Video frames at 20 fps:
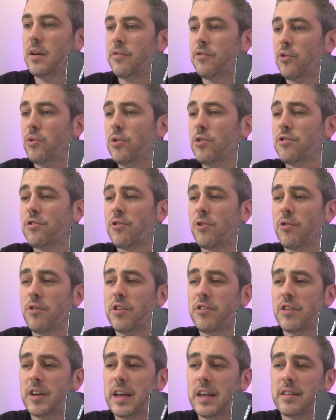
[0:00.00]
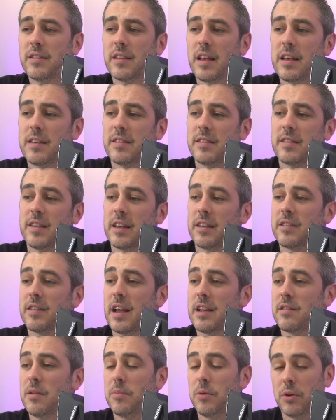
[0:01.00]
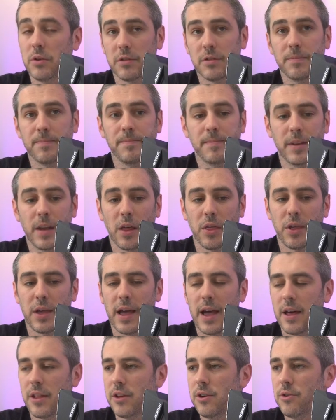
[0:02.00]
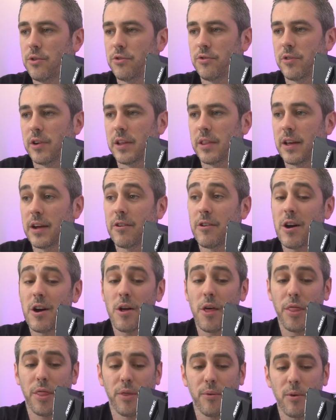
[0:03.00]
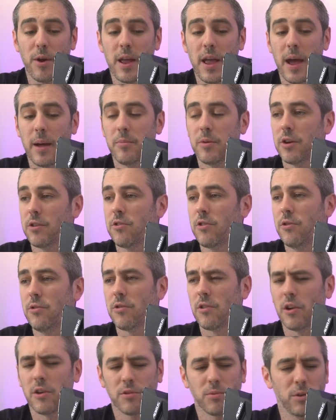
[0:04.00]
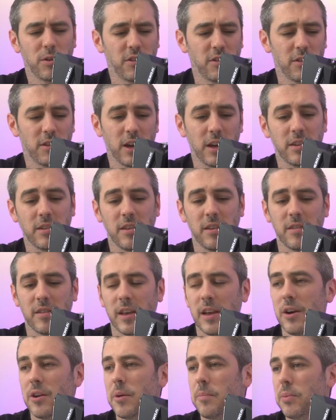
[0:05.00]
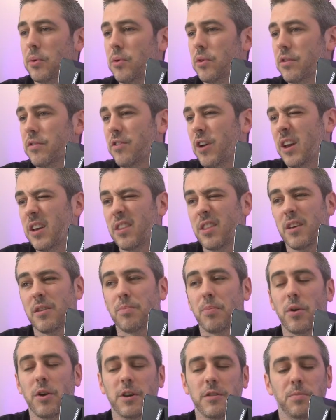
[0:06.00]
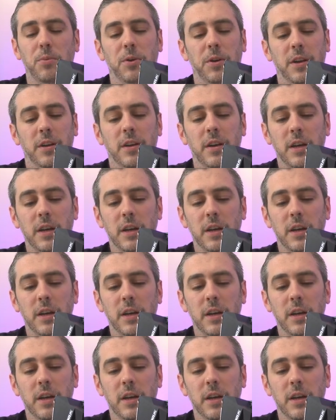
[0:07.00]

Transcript: For all your storage needs, there's six SATA ports, nothing out of the ordinary. There are three M.2 slots, which is nice to see on a board of kind of this price point.